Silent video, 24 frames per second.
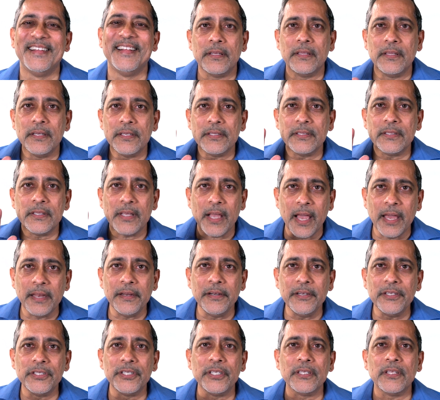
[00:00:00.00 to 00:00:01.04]
This
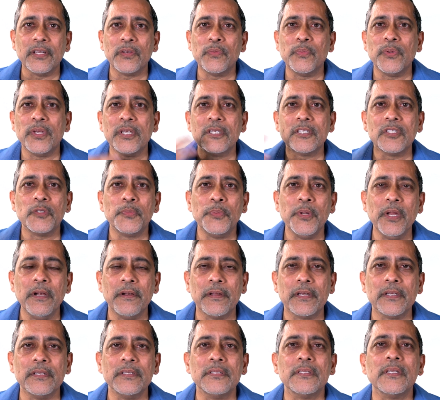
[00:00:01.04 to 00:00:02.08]
energy that we
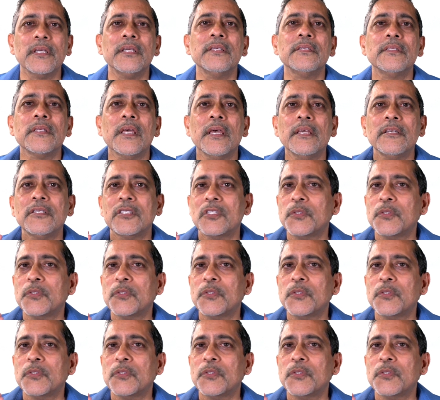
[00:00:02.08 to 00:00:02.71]
experience is a